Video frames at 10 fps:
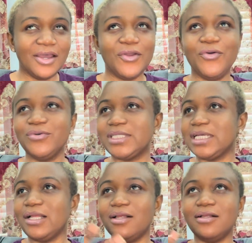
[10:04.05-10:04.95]
You
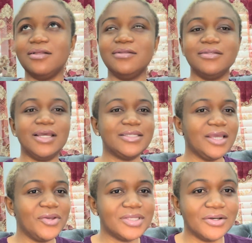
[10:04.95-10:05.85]
sell, let's say
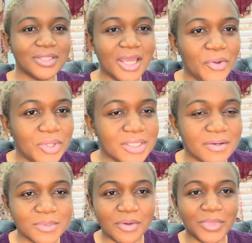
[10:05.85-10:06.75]
you sell 10 units
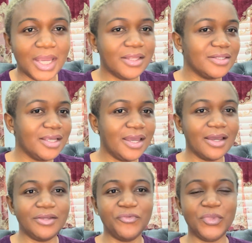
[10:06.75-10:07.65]
of something in a day
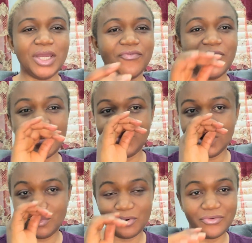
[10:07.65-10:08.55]
and you're making
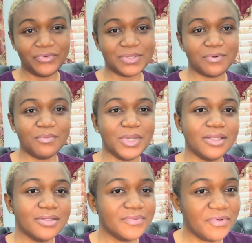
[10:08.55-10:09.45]
$5 profits from it.
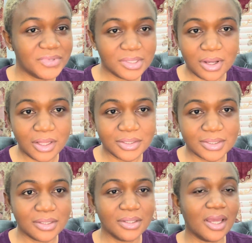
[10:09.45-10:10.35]
It's
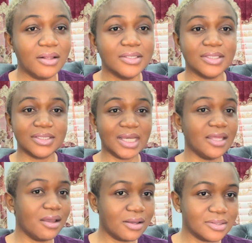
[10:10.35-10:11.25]
$50. Girl, it's a
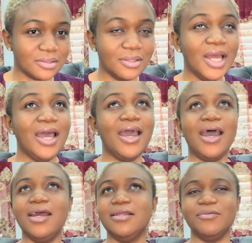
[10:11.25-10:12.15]
side hustle.
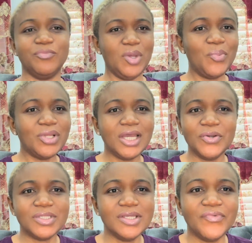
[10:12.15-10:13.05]
And people are
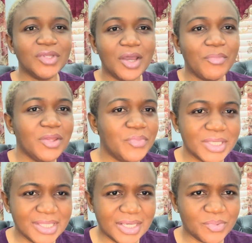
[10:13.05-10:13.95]
using it for their main
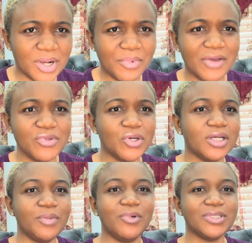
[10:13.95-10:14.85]
business. Why am I even
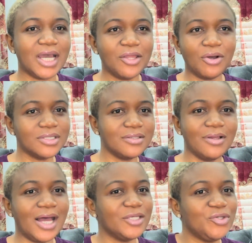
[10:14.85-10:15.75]
talking about side hustle?
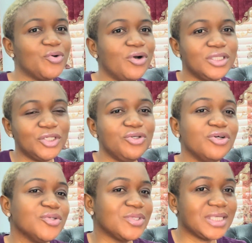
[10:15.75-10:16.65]
As you continue
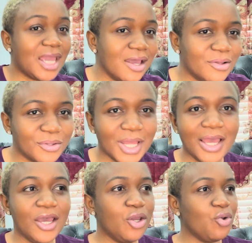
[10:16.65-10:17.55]
to scale,
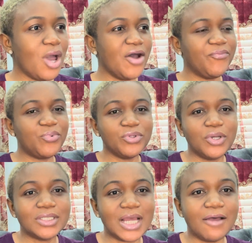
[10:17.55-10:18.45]
you have
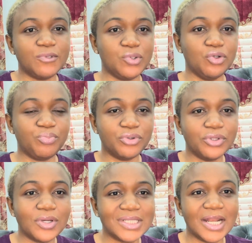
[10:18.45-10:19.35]
products, I've sold
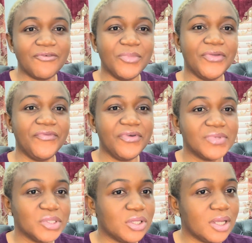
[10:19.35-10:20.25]
products that have made
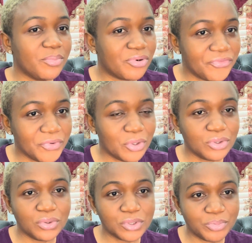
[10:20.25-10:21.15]
$50 profit on
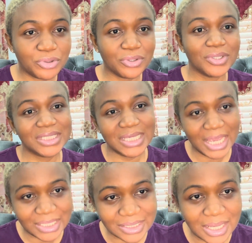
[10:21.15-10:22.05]
those products.
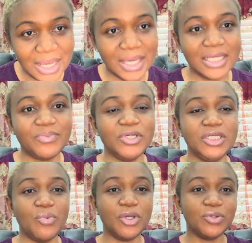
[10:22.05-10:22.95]
Yes,
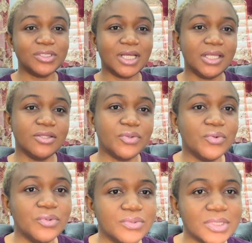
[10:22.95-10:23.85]
especially when you're selling
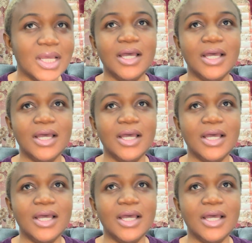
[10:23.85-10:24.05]
tools.